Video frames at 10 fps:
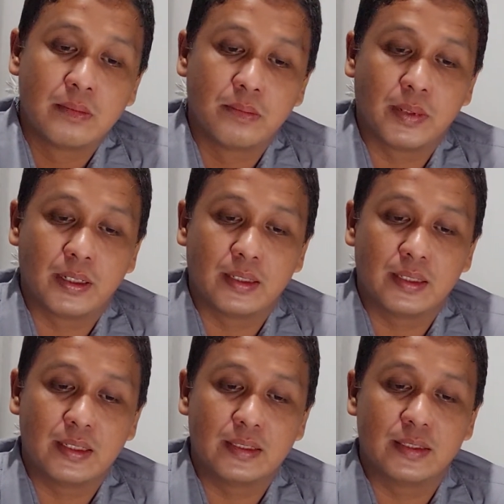but
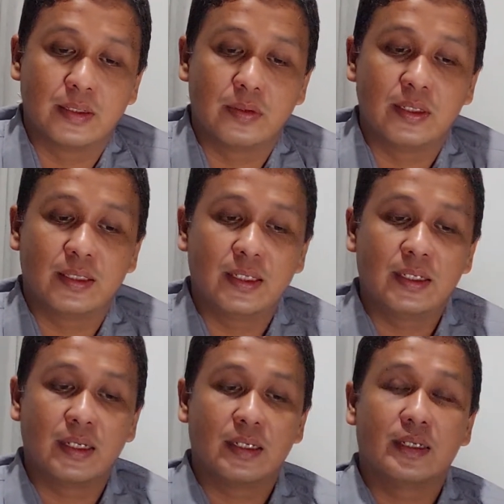is a unity
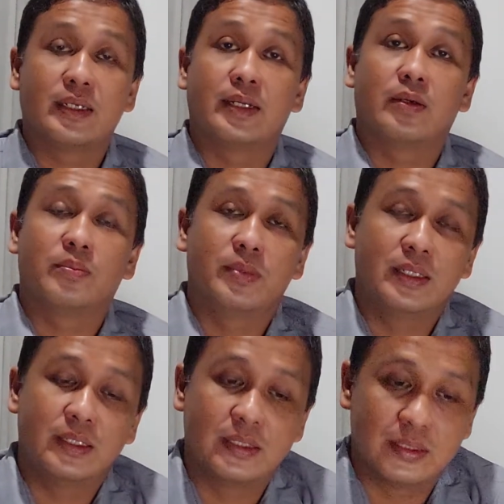that cannot
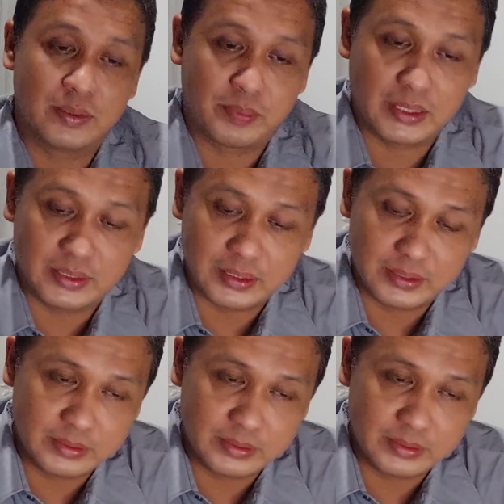be separated.